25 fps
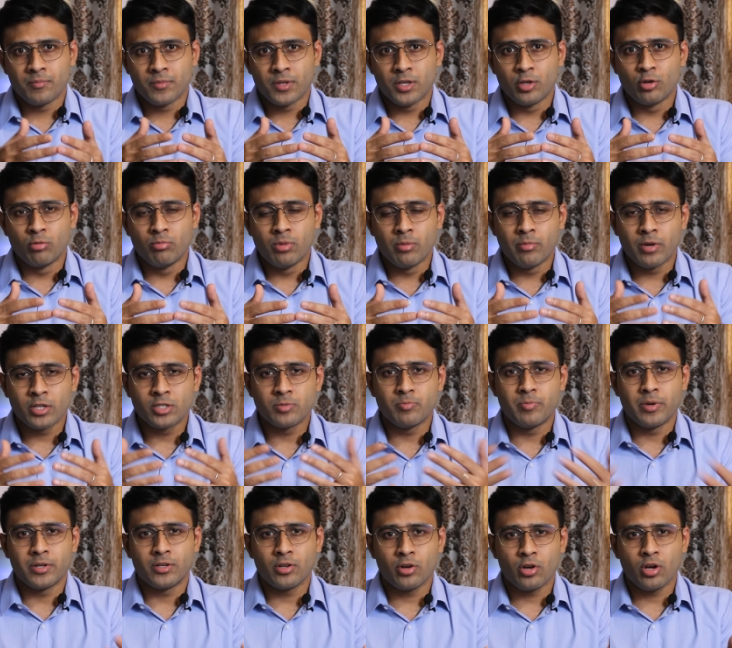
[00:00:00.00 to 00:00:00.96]
You will be much
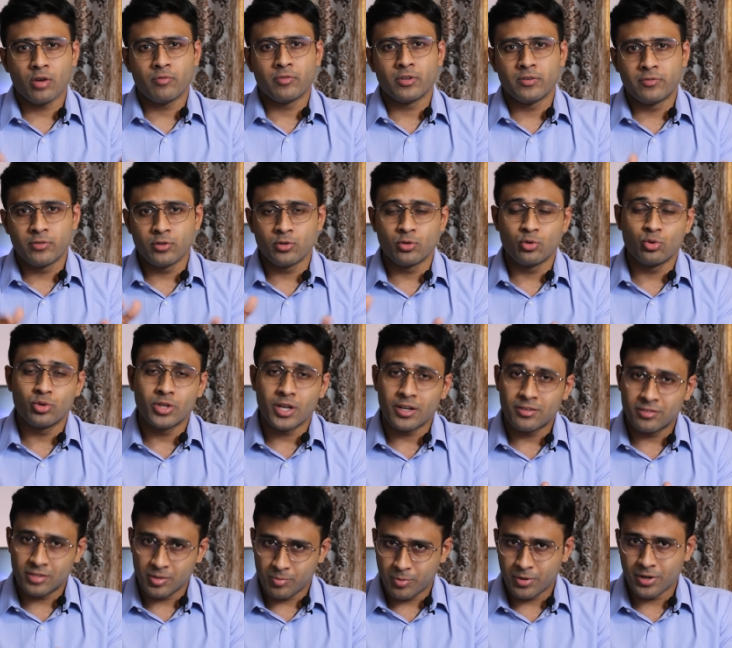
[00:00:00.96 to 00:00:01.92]
better off if you do that
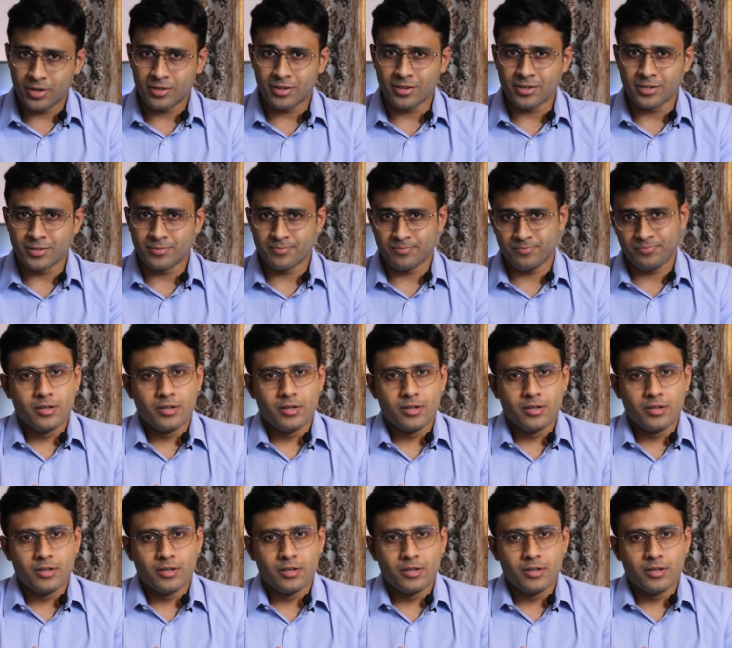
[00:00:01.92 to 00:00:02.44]
separately.